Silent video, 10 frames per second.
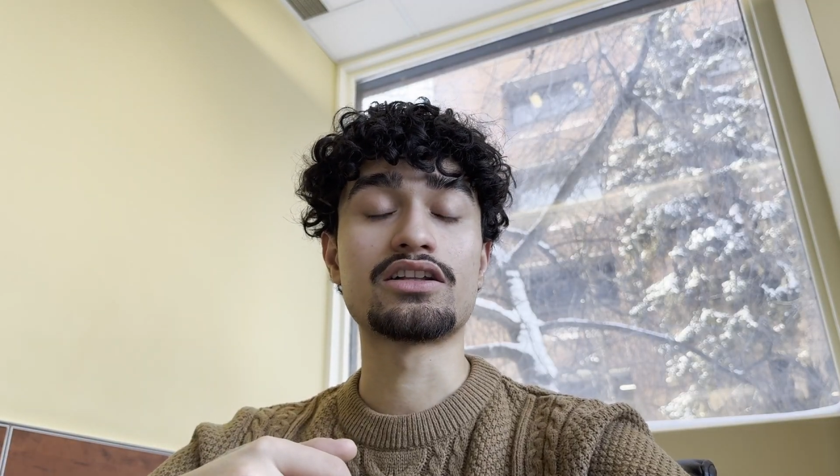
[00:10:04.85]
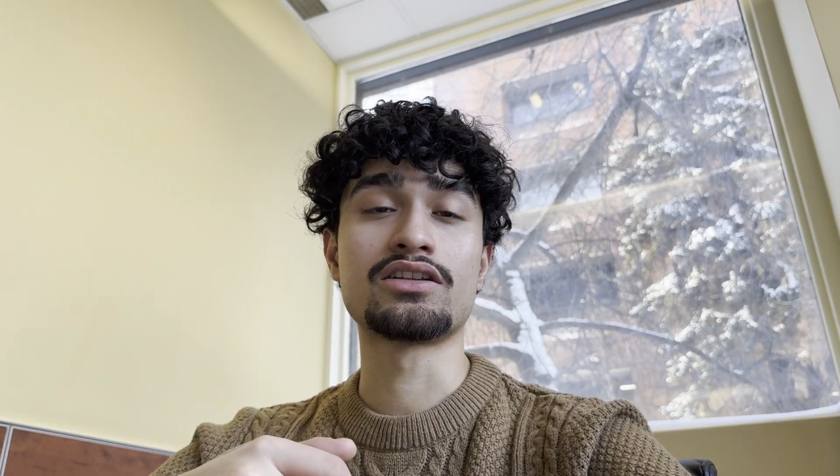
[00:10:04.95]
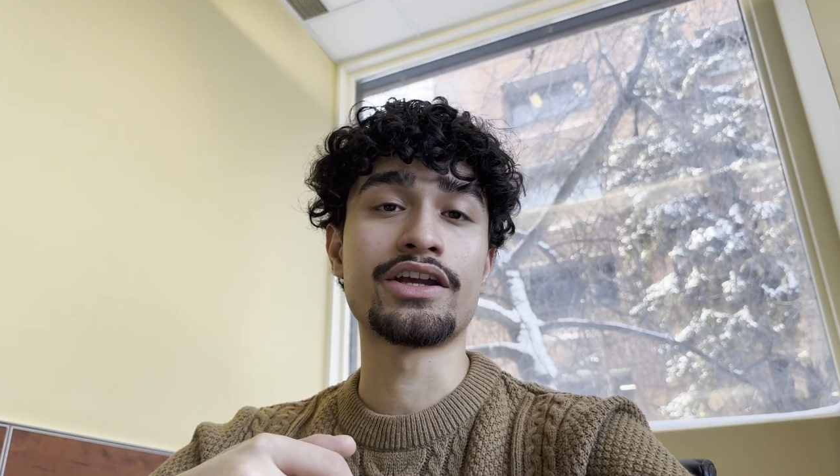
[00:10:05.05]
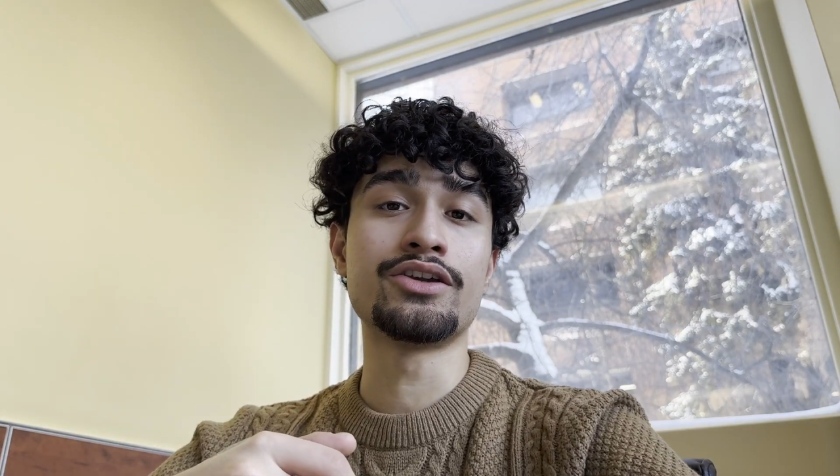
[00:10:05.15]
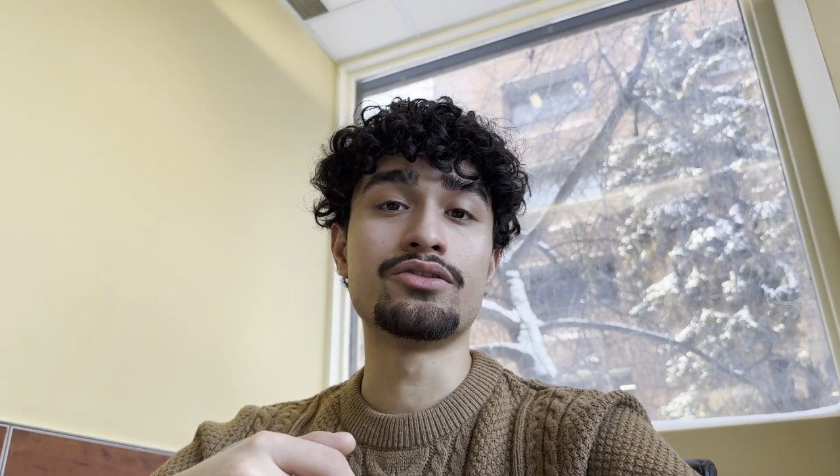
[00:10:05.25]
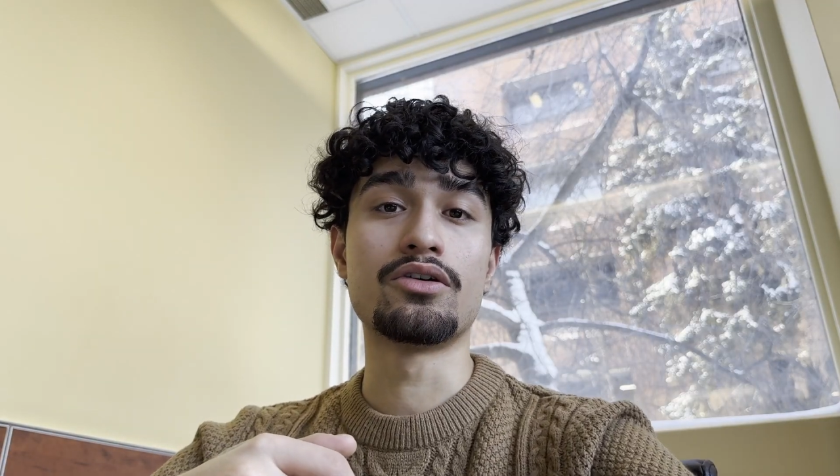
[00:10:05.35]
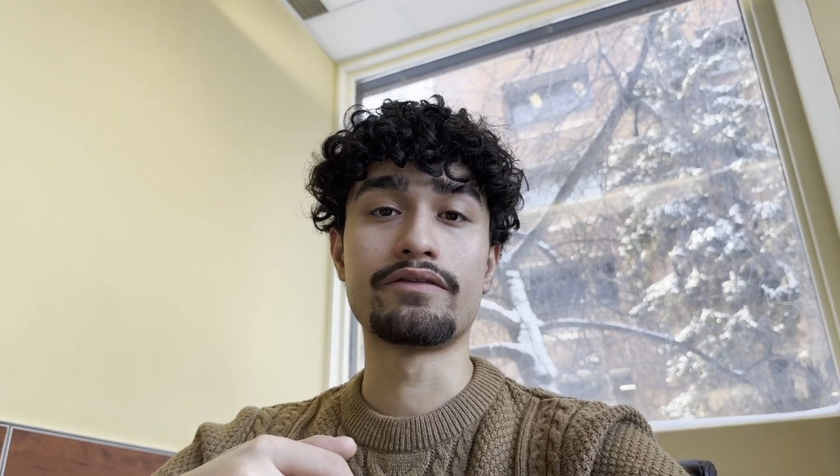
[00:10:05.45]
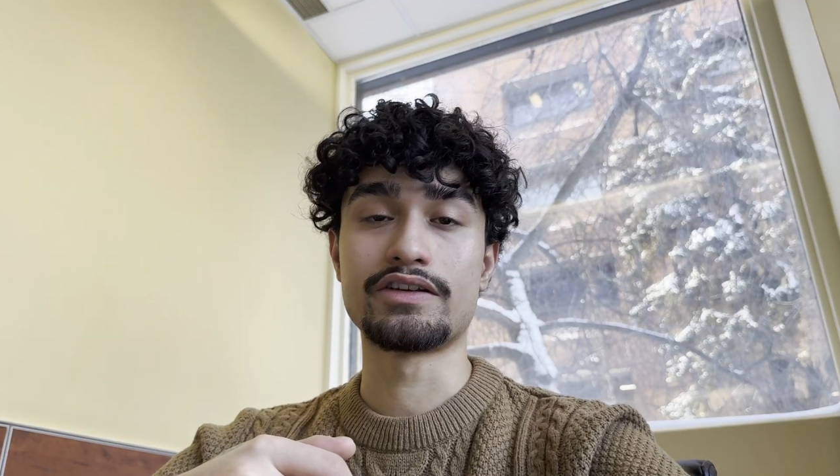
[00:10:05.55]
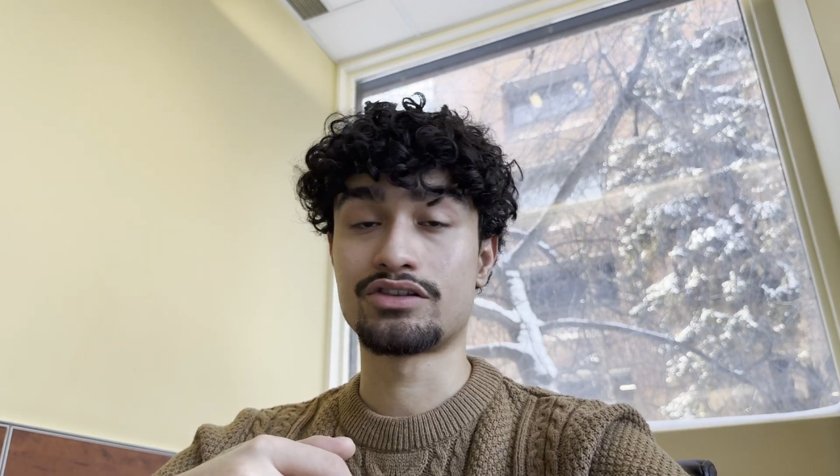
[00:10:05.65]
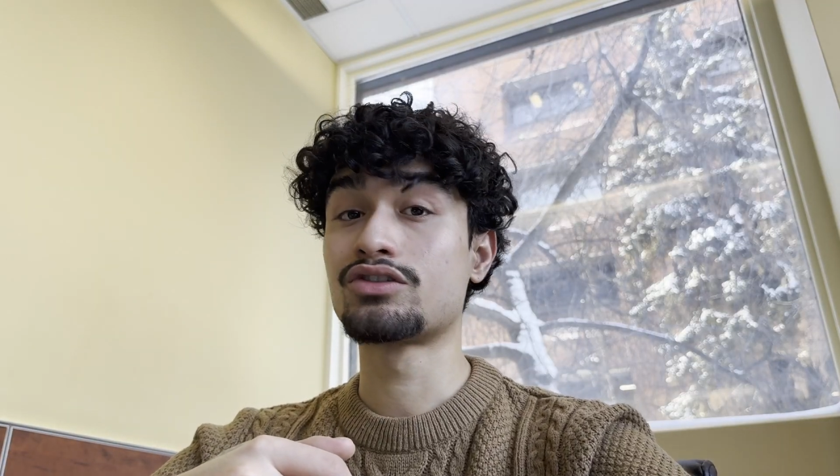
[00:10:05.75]
let you know
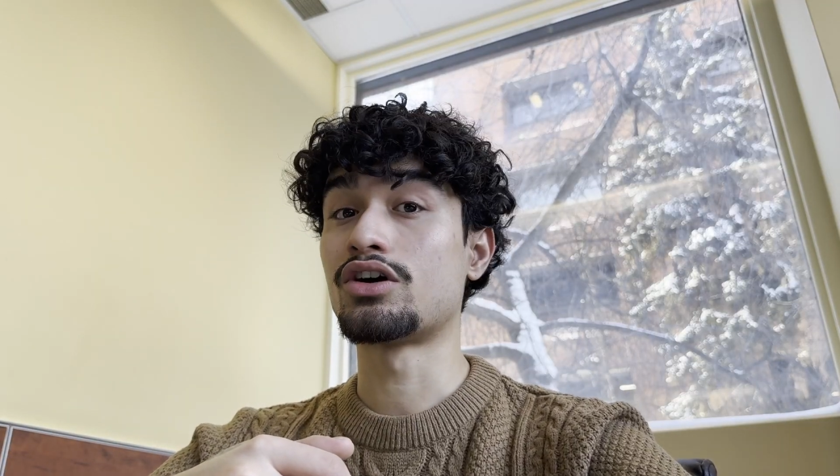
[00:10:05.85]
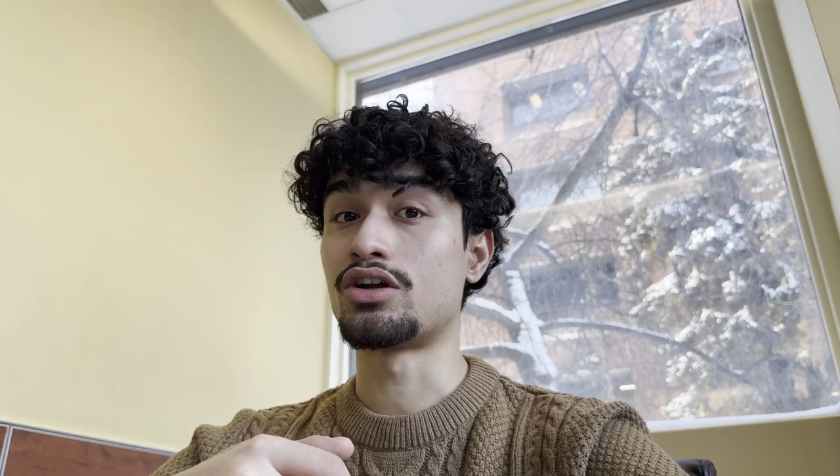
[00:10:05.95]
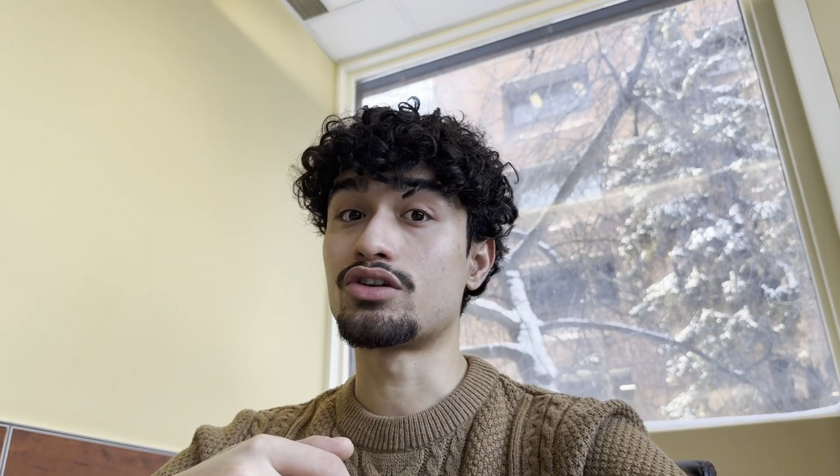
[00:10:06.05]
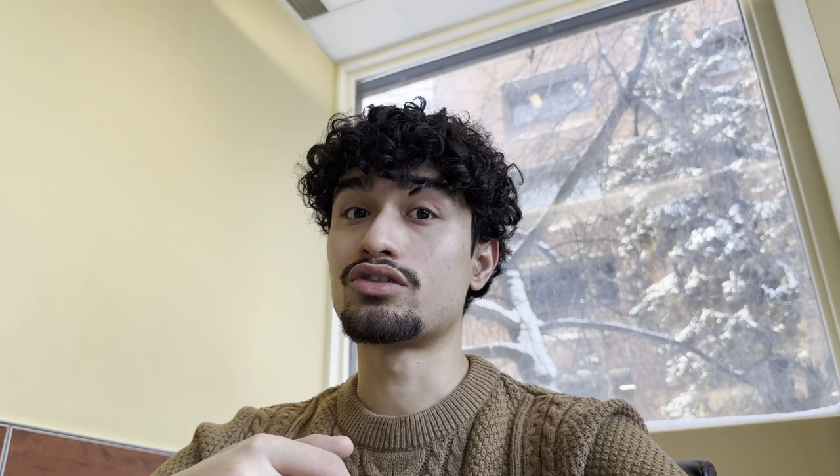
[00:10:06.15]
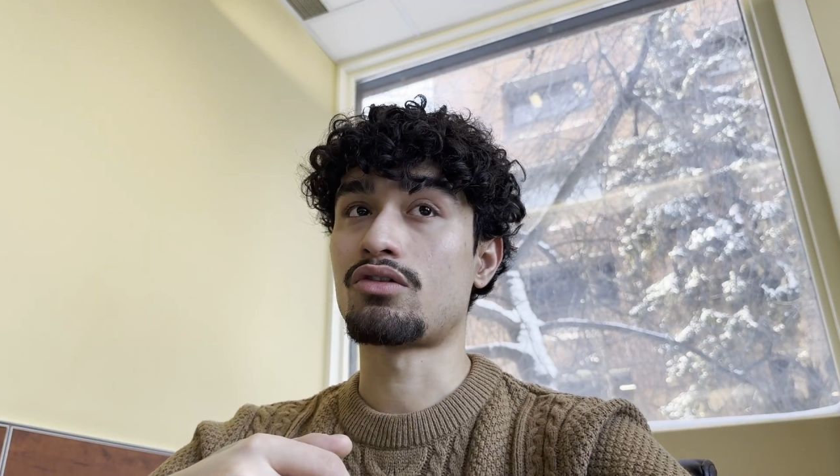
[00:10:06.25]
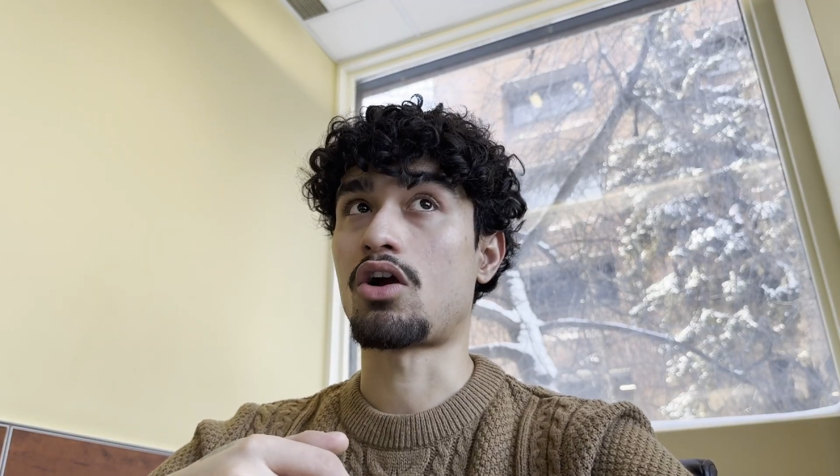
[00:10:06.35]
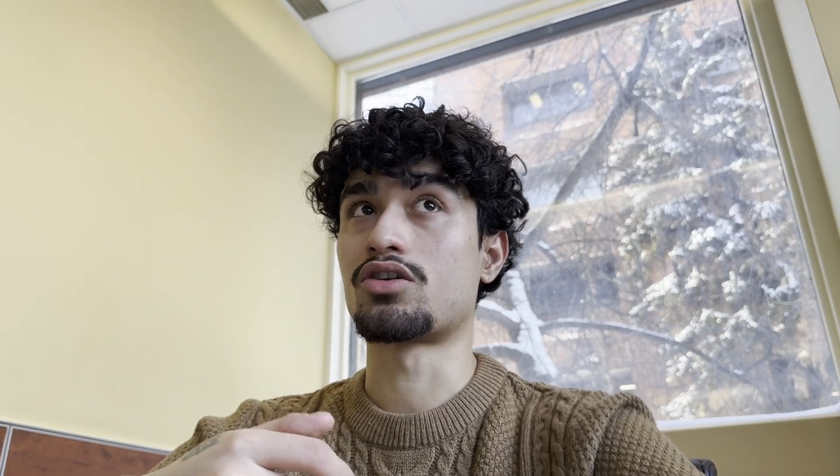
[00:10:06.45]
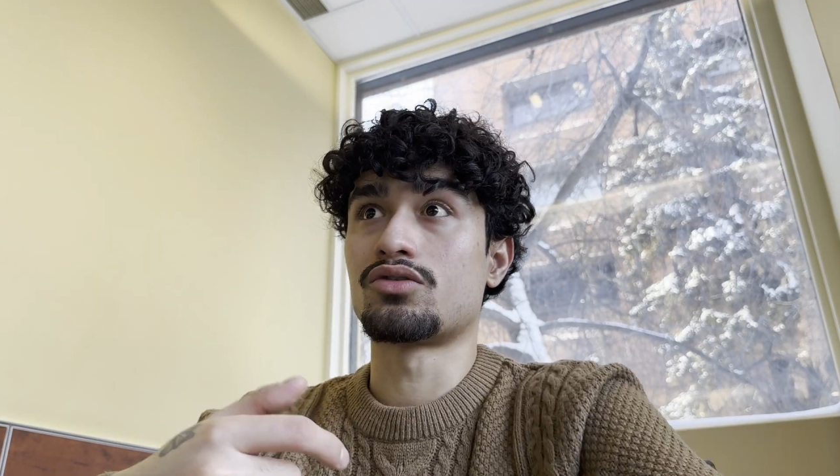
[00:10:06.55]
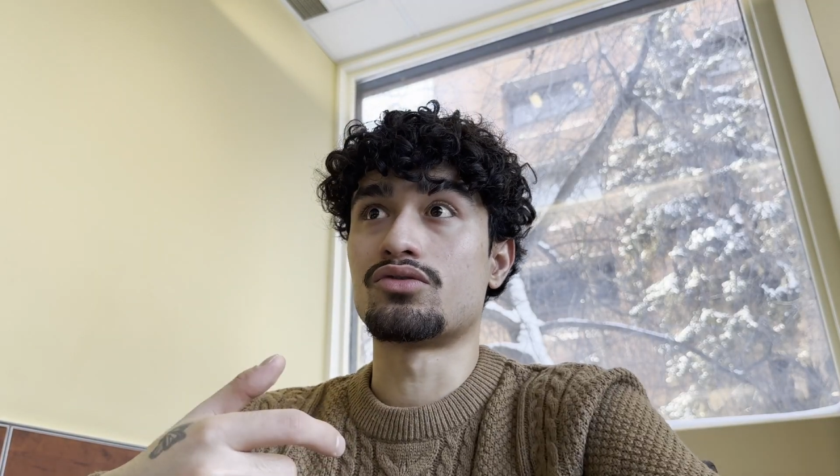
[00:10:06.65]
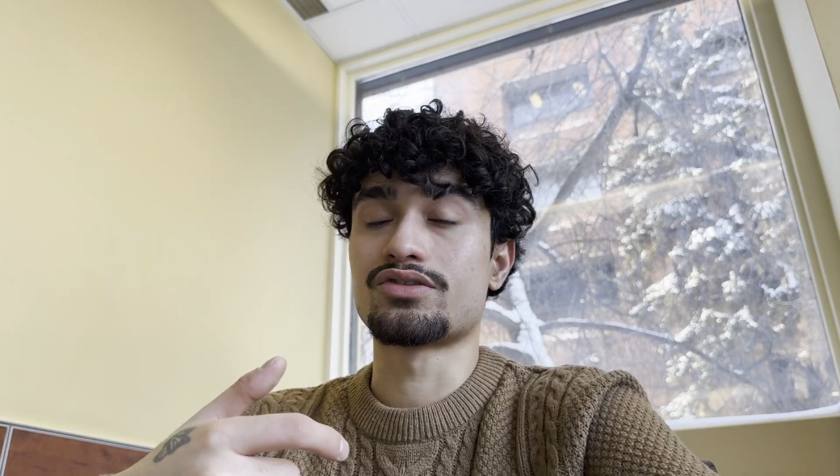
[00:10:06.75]
if it's a
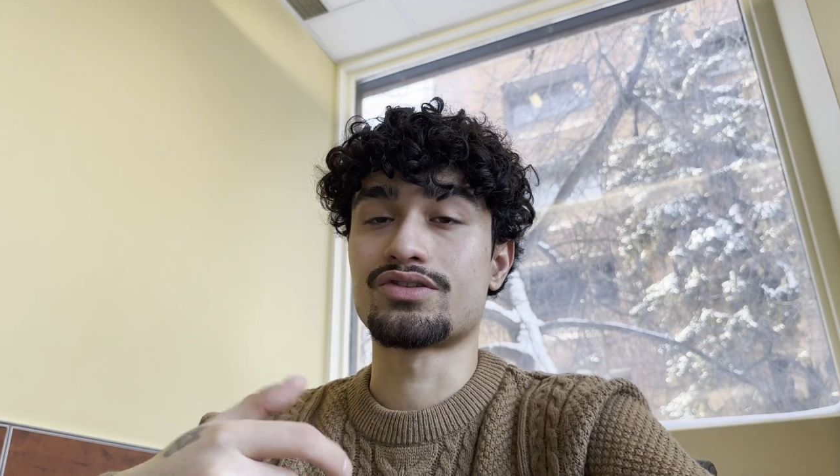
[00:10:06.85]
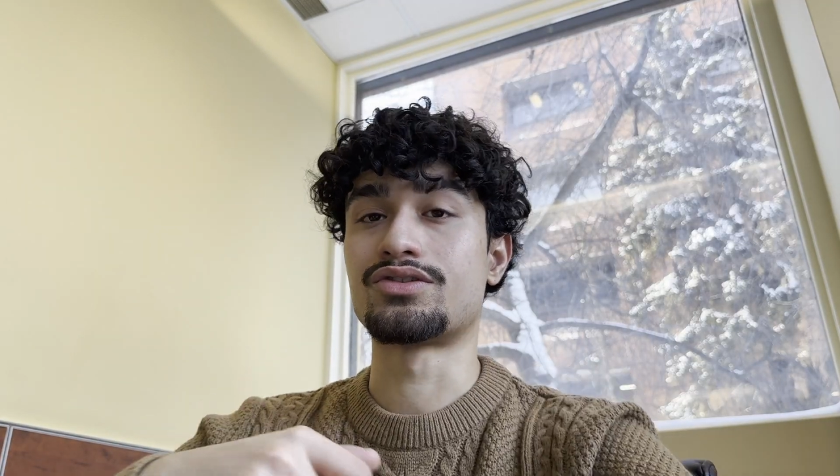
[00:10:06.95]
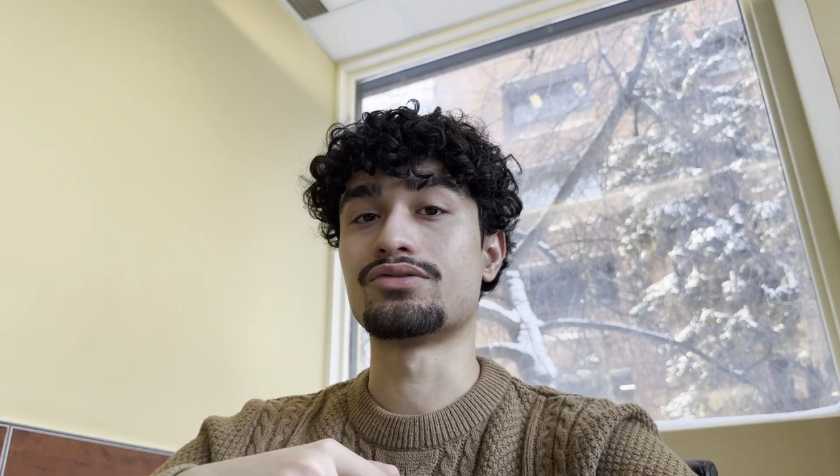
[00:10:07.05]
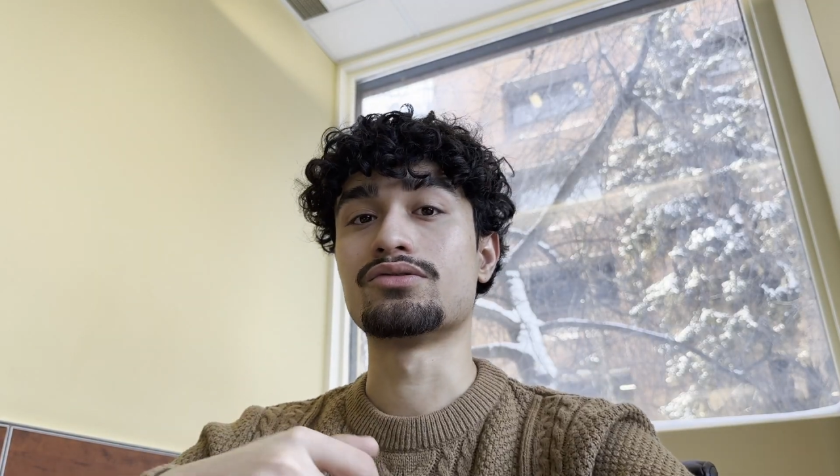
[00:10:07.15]
hard course